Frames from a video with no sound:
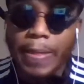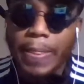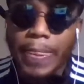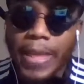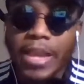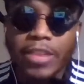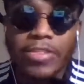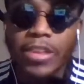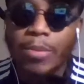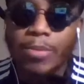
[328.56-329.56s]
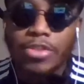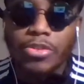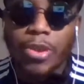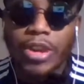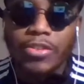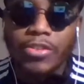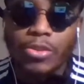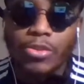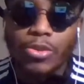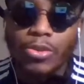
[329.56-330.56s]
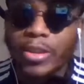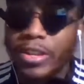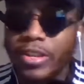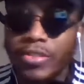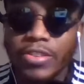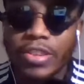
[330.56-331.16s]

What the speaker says: like I said, much credit to JoJo Diaz.